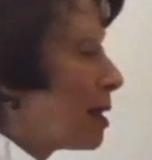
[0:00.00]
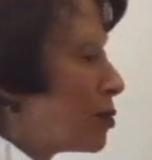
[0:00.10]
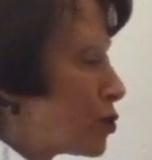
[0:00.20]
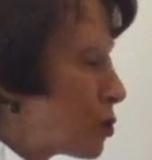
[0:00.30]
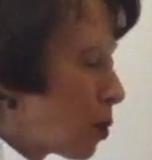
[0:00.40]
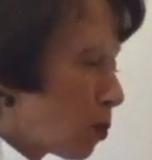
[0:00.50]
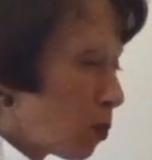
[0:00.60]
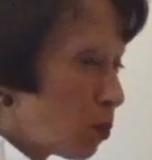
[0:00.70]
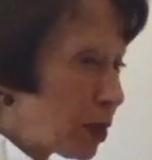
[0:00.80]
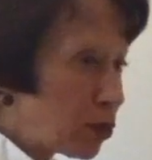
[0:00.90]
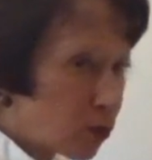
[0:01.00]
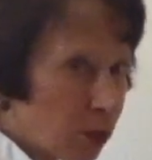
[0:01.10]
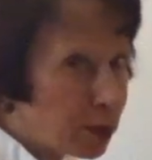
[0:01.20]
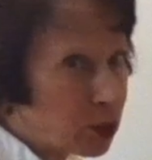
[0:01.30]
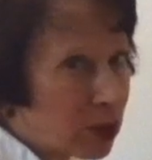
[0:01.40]
So we
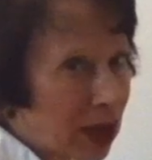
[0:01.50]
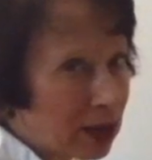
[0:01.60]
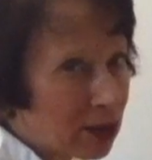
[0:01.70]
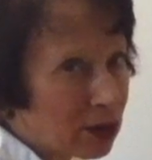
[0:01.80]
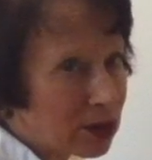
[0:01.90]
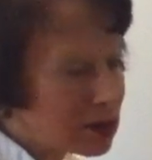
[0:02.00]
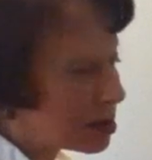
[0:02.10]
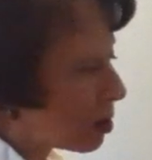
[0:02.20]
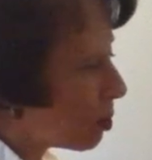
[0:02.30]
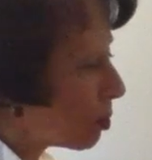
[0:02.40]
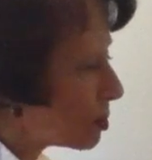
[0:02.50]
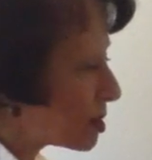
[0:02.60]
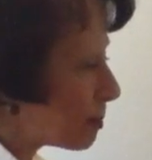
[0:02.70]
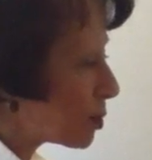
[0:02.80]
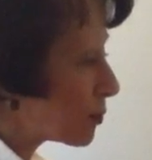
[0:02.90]
group together. This is the whole
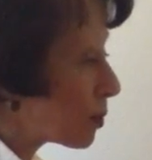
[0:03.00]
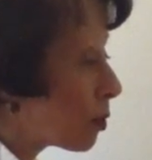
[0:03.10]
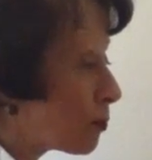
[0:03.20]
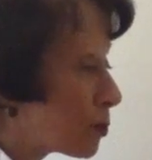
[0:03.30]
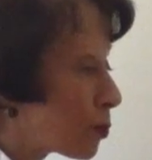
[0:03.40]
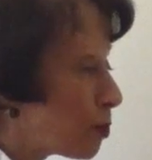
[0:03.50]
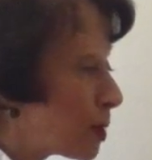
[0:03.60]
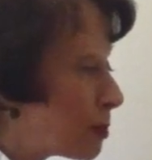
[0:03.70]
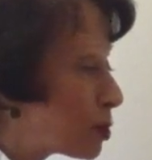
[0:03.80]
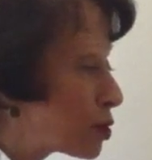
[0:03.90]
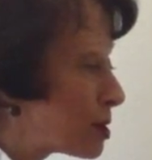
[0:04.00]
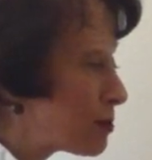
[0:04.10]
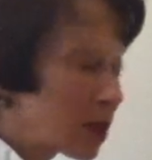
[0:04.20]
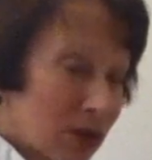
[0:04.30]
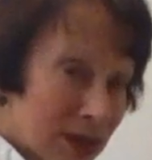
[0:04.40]
subject of grouping, which is
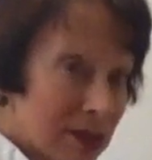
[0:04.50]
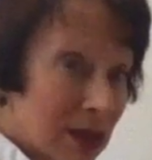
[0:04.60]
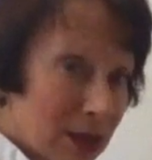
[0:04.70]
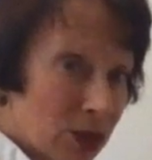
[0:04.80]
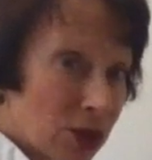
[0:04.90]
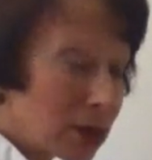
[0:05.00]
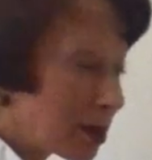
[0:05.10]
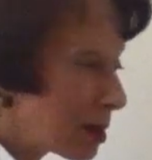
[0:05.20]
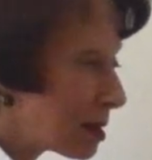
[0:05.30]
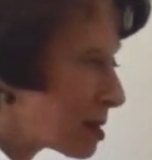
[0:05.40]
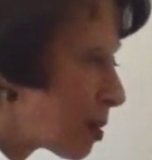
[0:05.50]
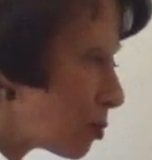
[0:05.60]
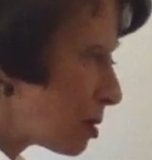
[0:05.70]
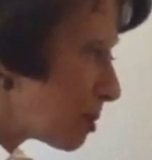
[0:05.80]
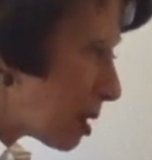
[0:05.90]
very essential. It's how
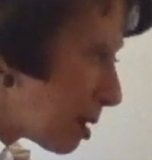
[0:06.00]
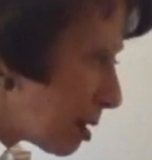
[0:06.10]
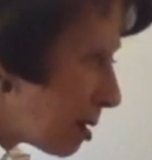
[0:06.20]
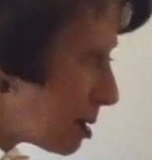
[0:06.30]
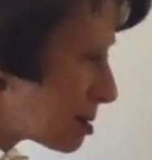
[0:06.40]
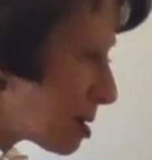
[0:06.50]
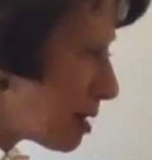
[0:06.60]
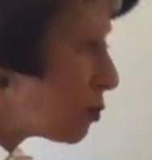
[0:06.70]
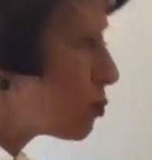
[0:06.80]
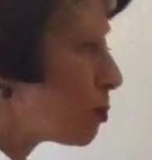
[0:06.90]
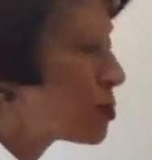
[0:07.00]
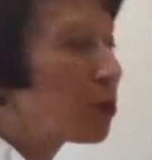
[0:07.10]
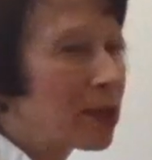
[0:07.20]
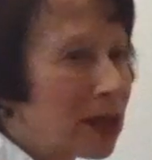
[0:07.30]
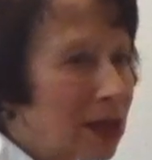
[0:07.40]
we take groups
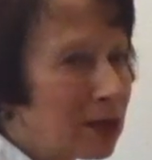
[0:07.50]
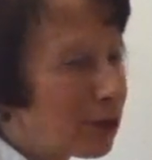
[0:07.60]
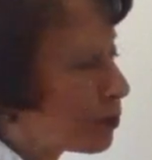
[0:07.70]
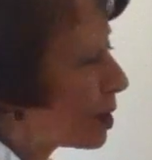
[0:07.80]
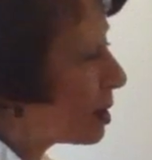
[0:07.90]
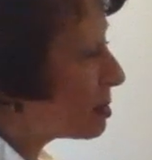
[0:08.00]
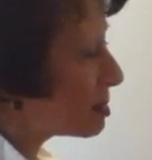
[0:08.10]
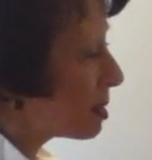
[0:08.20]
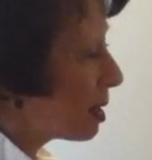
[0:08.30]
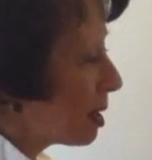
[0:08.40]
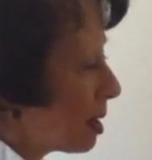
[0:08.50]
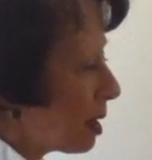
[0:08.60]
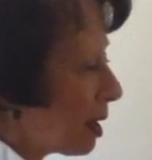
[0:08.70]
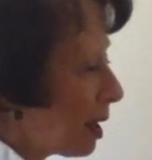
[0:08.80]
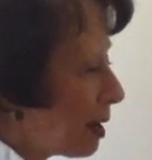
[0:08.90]
within the phrase
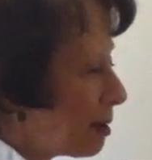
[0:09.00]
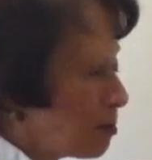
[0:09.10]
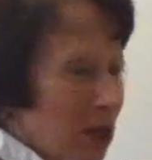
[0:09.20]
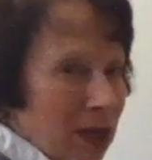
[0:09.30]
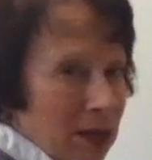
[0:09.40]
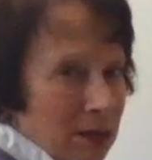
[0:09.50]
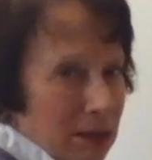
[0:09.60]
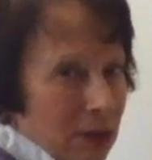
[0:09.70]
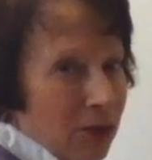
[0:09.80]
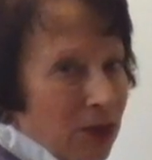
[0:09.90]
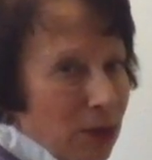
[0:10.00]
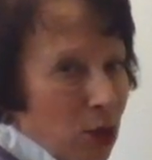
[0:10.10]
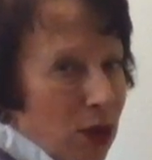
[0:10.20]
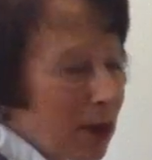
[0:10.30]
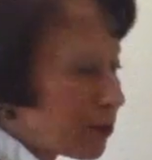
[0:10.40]
and make it you feel
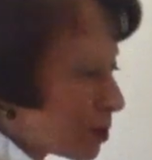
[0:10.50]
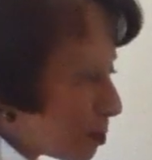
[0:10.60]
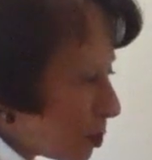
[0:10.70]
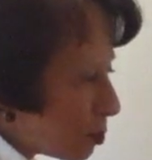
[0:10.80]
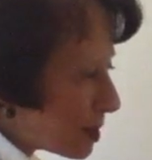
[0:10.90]
more comfortable.